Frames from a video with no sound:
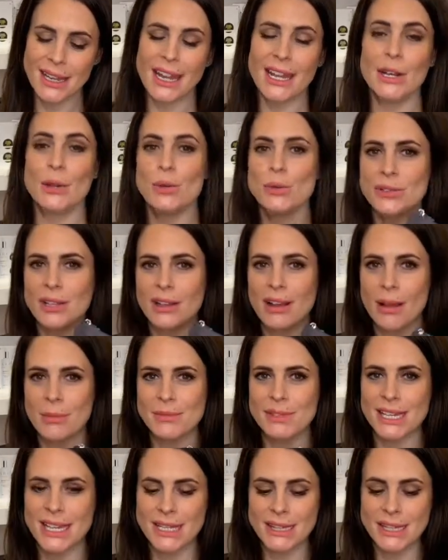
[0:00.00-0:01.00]
and it also
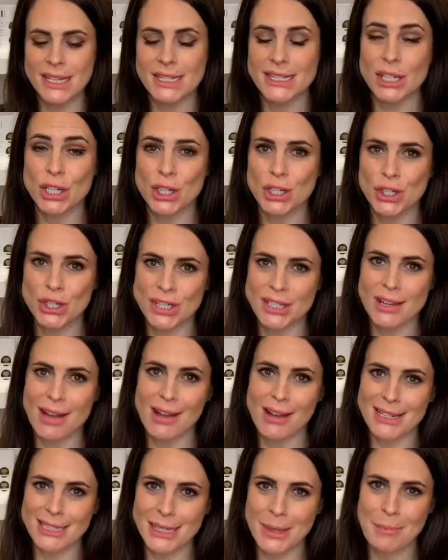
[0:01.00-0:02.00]
comes in this good
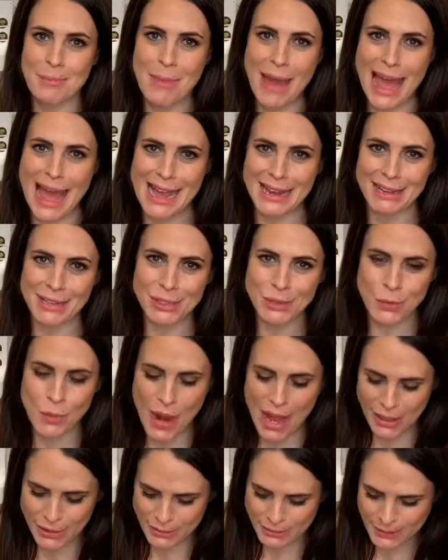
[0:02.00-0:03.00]
sized bag as
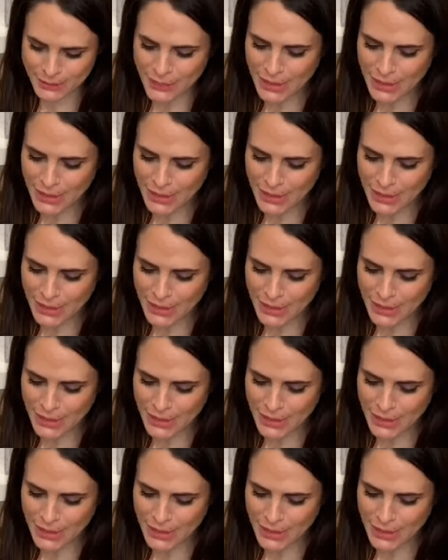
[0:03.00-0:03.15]
well.